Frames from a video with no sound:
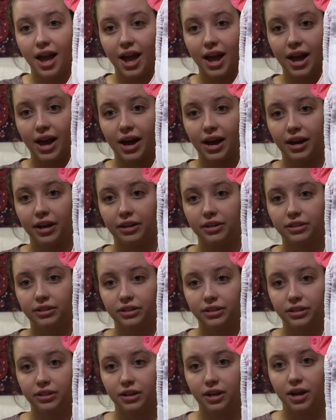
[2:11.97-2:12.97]
and
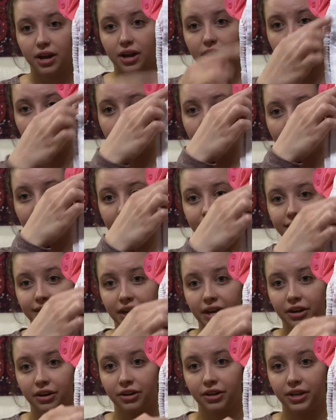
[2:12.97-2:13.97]
a
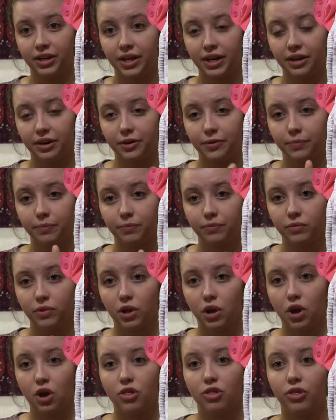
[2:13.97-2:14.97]
layer here.
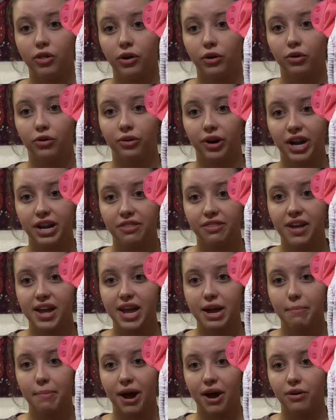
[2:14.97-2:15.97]
The great
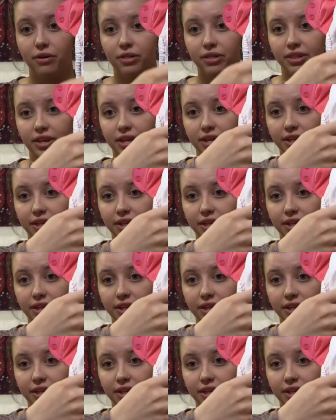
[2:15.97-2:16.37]
thing about